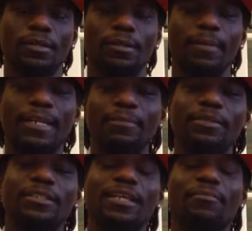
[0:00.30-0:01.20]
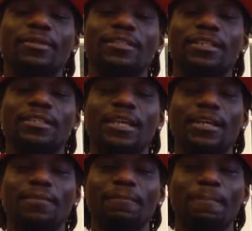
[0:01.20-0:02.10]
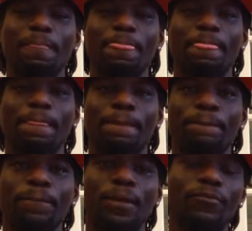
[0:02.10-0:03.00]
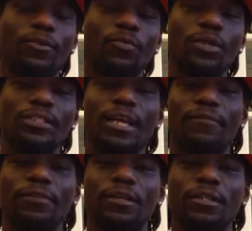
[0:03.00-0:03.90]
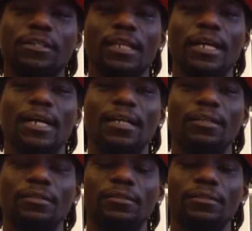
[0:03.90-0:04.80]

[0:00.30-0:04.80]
My name is Samba Sissé. I'm from West Africa, Senegal.